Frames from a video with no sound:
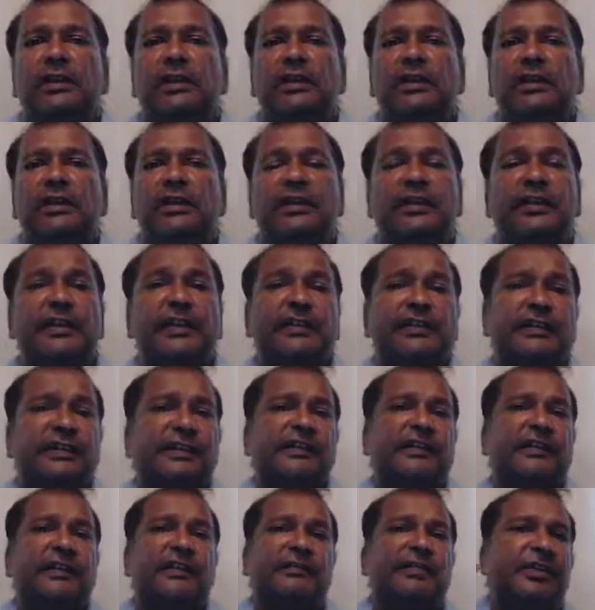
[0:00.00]
So this
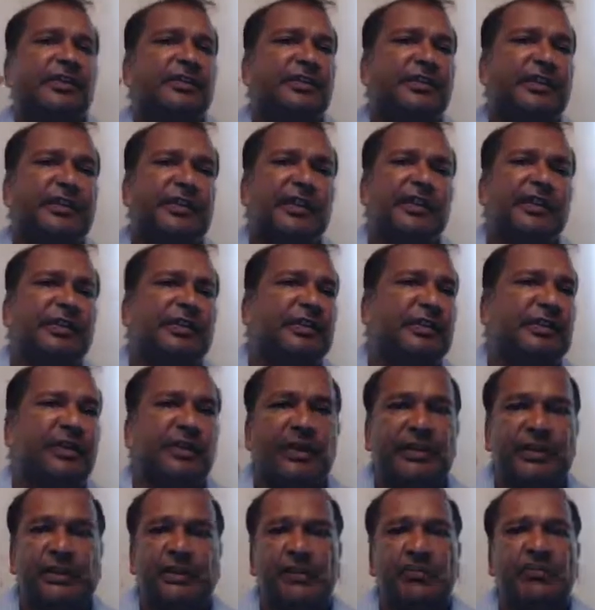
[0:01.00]
is something you can
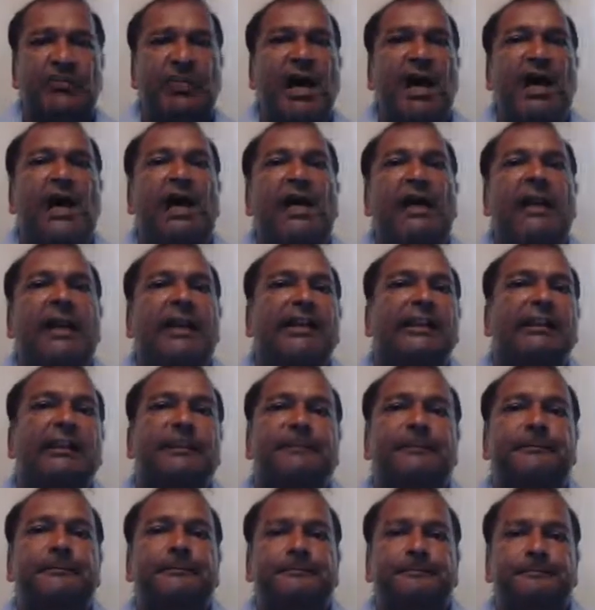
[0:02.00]
do in your mind,
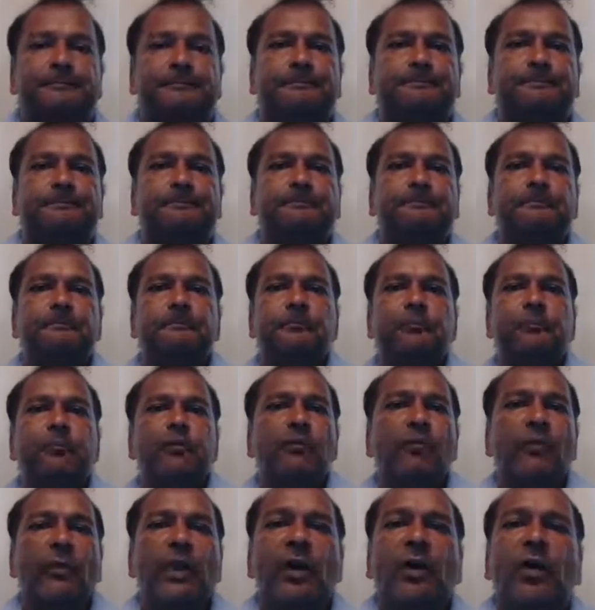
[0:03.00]

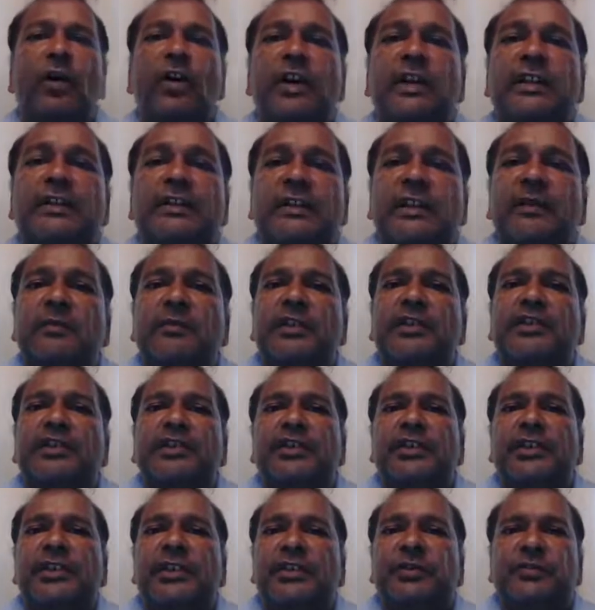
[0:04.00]
or it's something
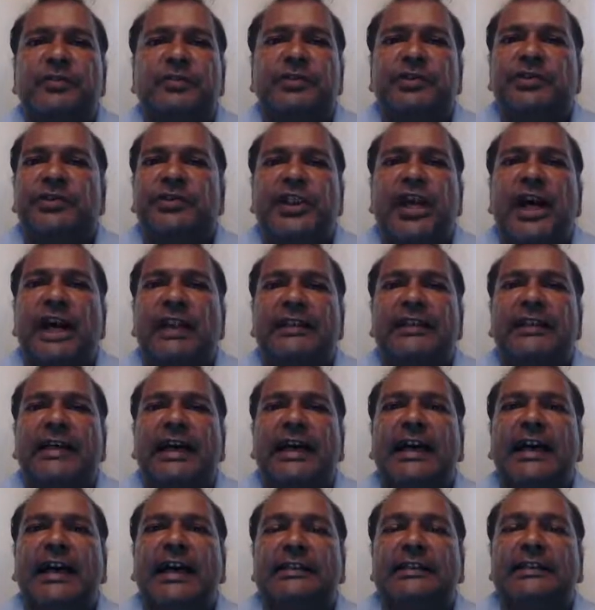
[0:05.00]
you can jot
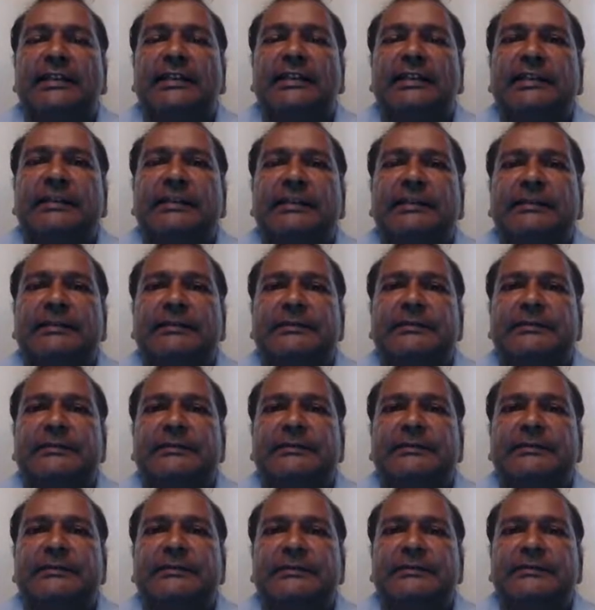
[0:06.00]
down
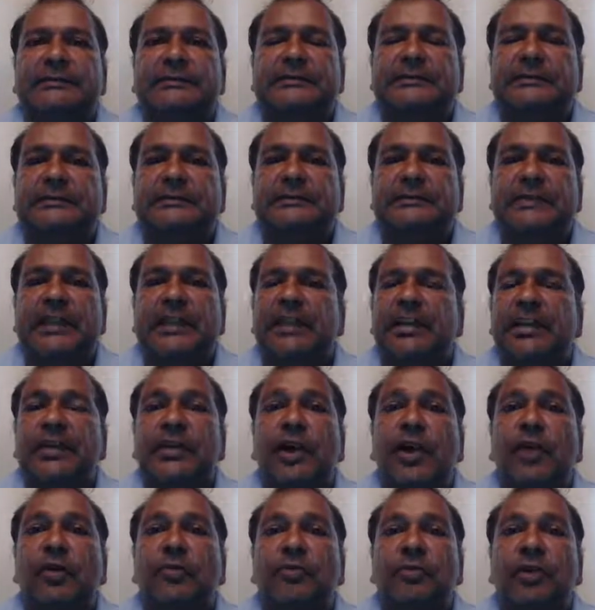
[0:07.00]
in a
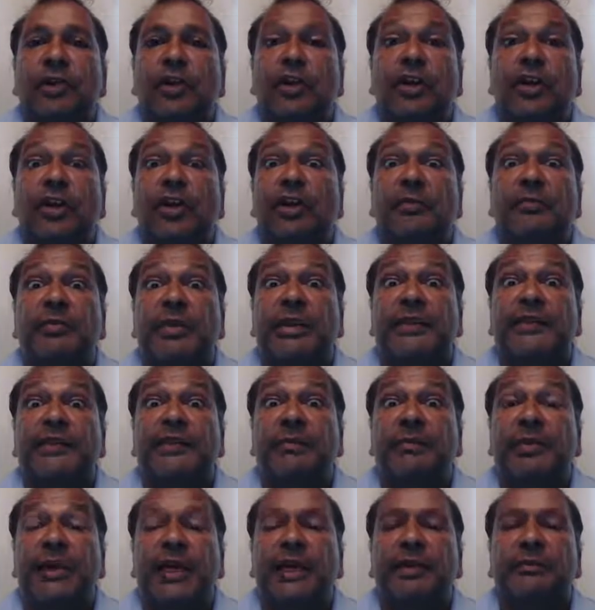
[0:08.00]
notebook on a piece
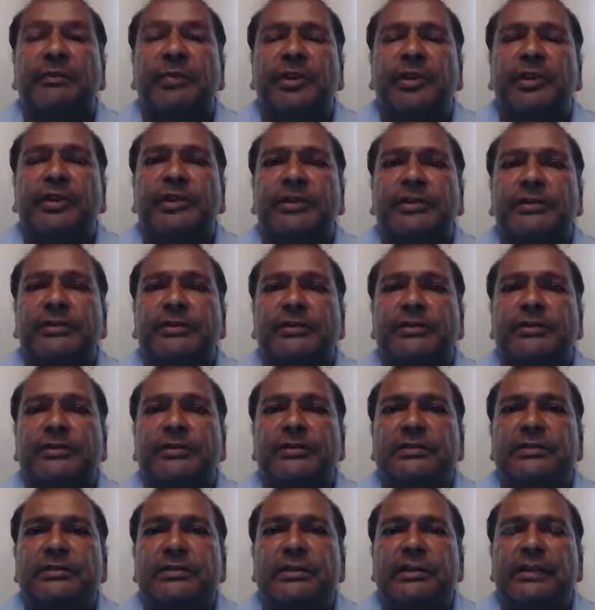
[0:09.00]
of paper.
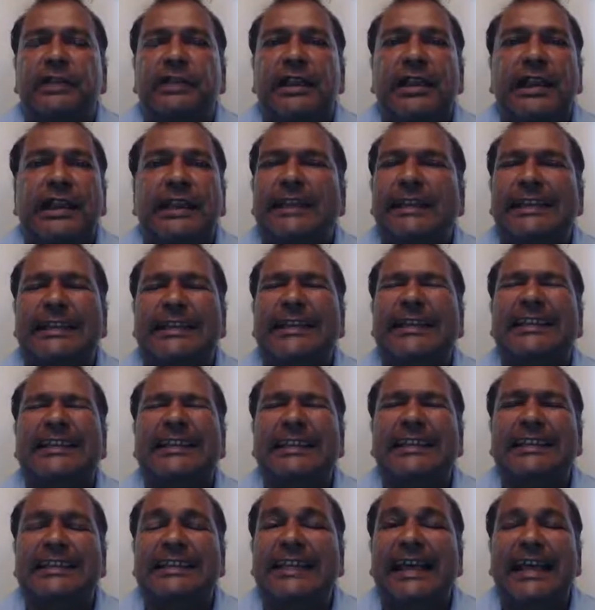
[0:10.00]
And it
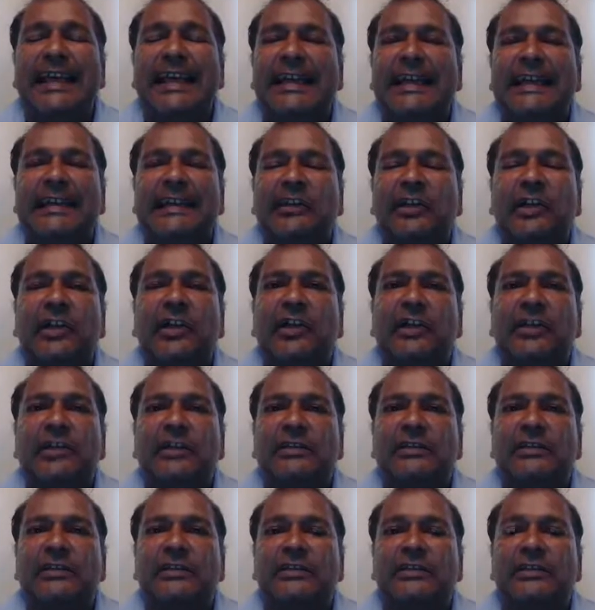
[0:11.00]
doesn't take
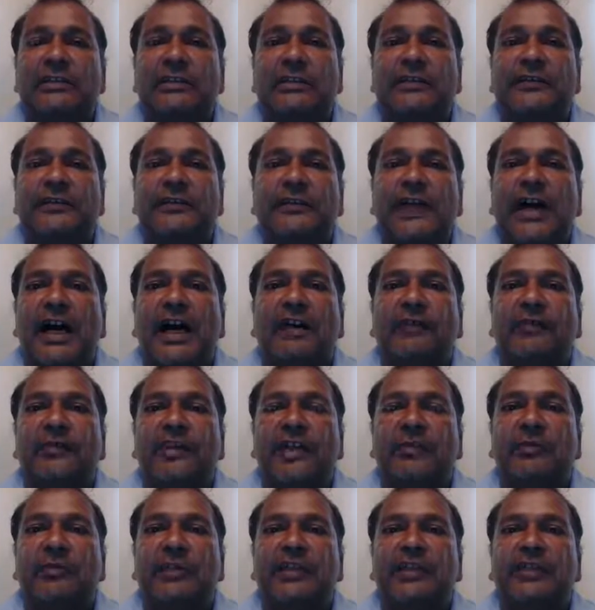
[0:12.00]
long, just 5
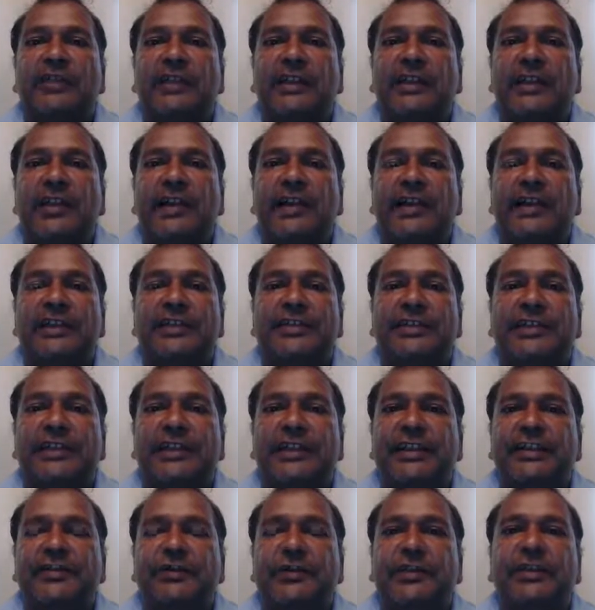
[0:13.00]
W's and an H
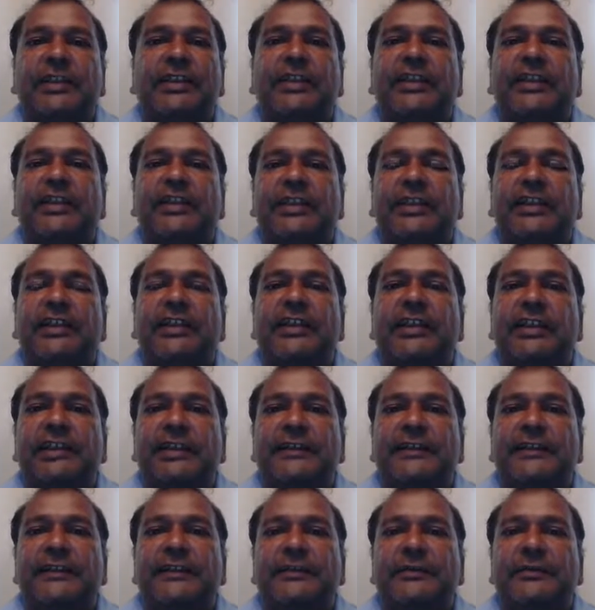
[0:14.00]
in each one of those
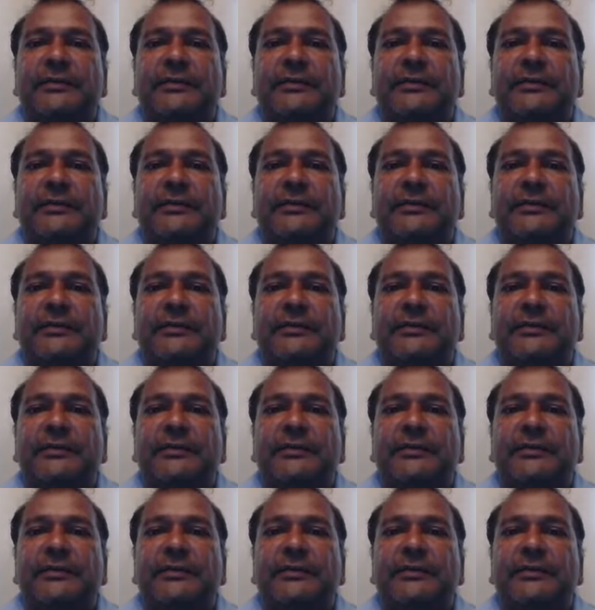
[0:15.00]
areas.